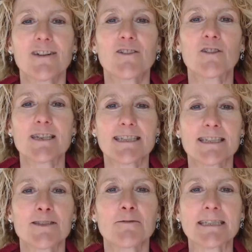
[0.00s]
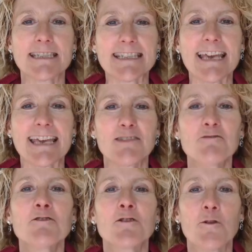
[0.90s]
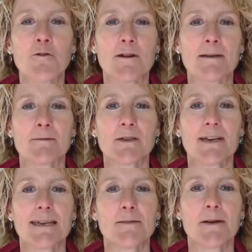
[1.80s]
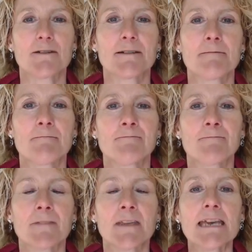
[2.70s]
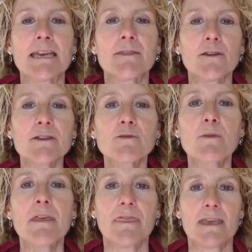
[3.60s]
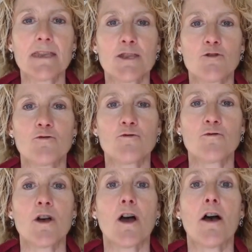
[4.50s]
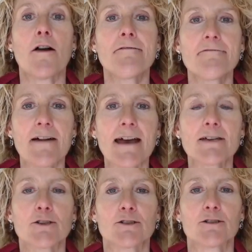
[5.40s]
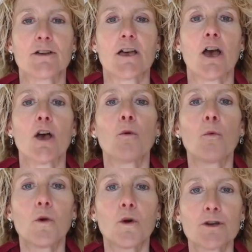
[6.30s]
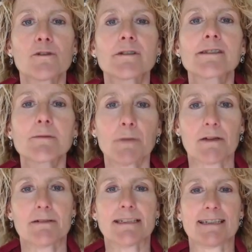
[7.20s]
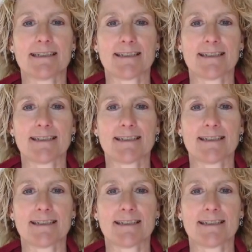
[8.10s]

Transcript: If you listen to me today, you know what I'm talking about. There is within you a fighter, a warrior spirit.